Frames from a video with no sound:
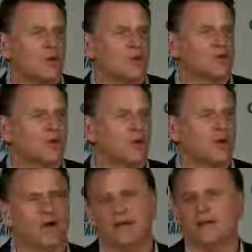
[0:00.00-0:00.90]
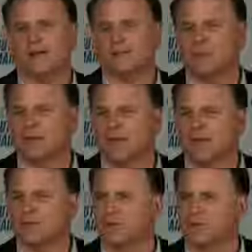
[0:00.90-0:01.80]
Why would you want hockey not to be our
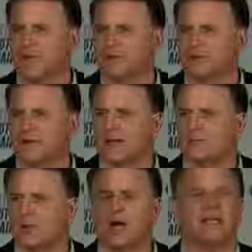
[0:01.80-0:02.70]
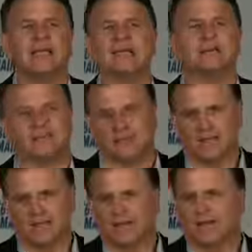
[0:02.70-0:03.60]
national pastime? Well, hockey isn't
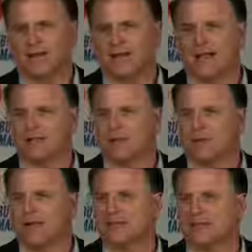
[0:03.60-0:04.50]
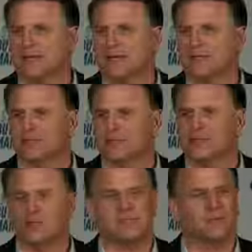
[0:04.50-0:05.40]
our national pastime. I assure
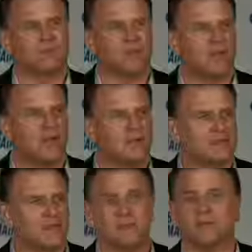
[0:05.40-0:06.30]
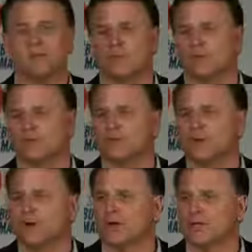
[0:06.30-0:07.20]
you, as someone who travels sometimes upwards of
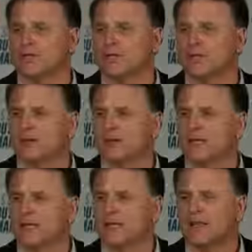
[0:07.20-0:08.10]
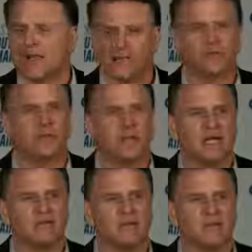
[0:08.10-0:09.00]
200 days a year, the national
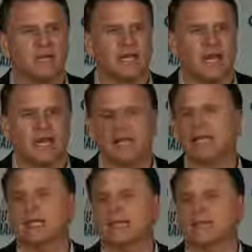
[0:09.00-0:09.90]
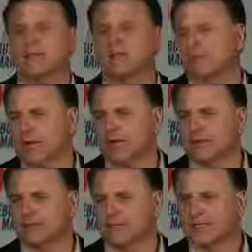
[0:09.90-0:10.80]
pastime in Canada is complaining.